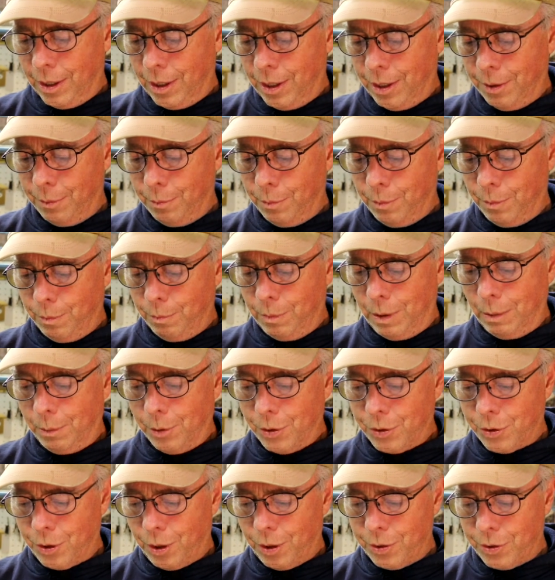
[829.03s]
and be able
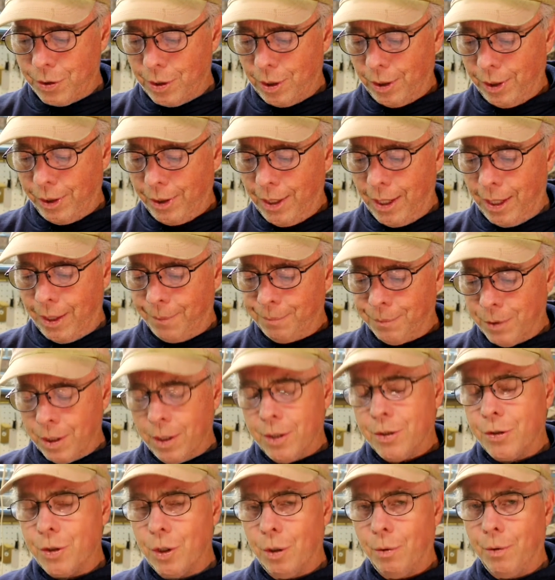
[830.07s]
to start selling that.
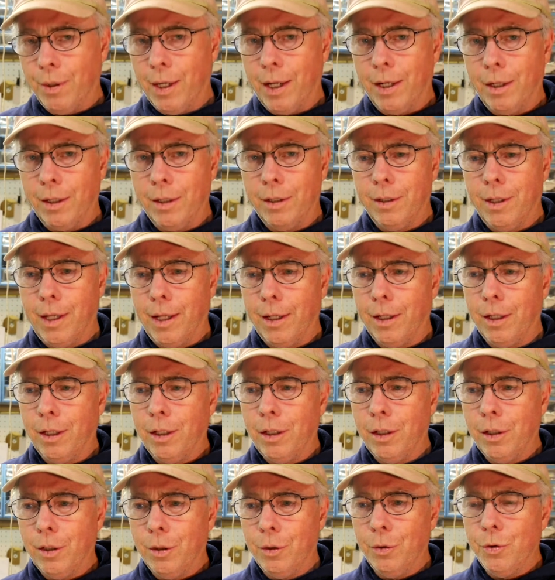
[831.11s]
So that
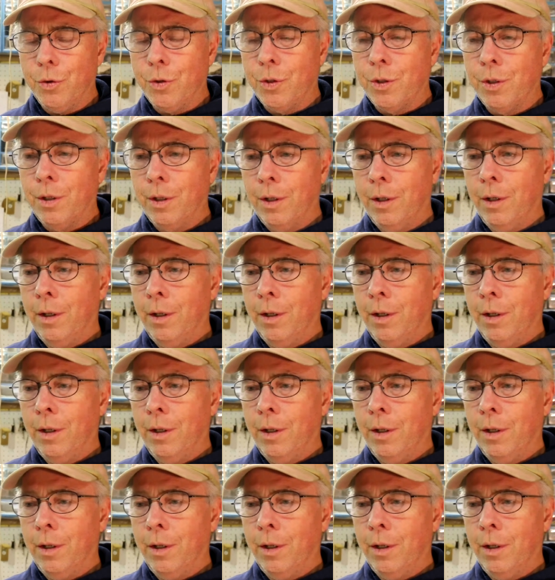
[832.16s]
includes